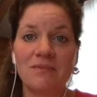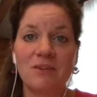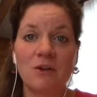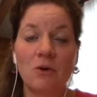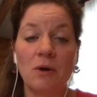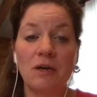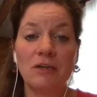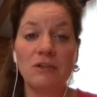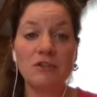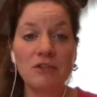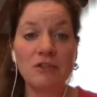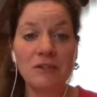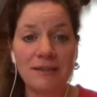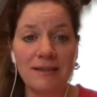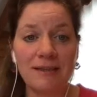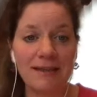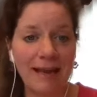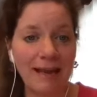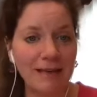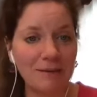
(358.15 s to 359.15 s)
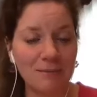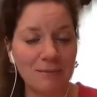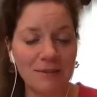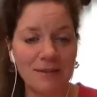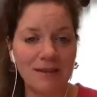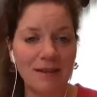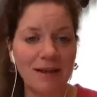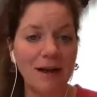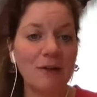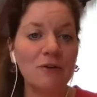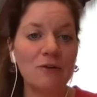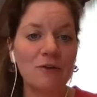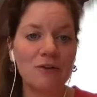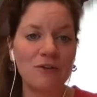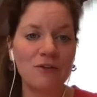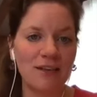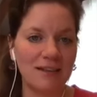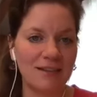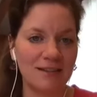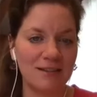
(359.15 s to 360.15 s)
question games and other
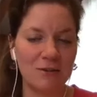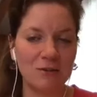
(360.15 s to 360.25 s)
things.